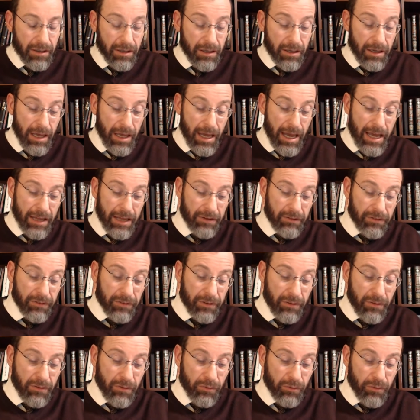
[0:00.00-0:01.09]
and
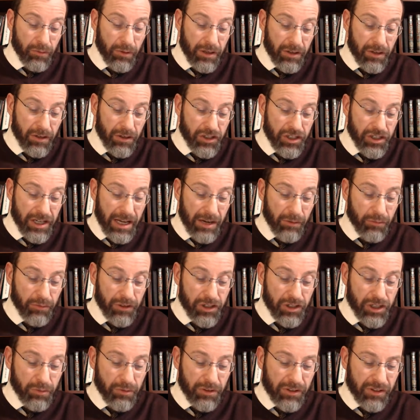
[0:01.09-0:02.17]
she
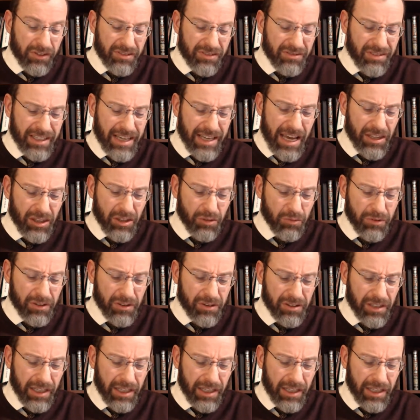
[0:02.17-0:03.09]
was together with,